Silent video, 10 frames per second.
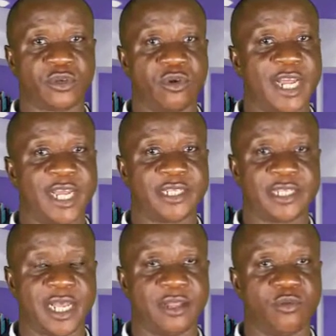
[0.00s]
scholars
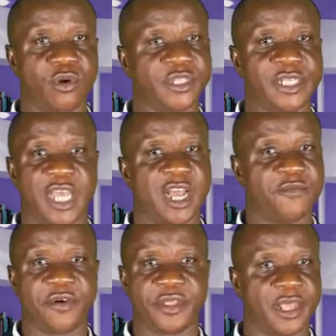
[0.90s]
and what they
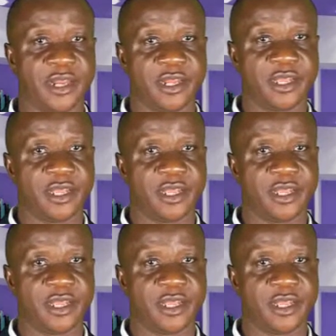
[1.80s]
have written.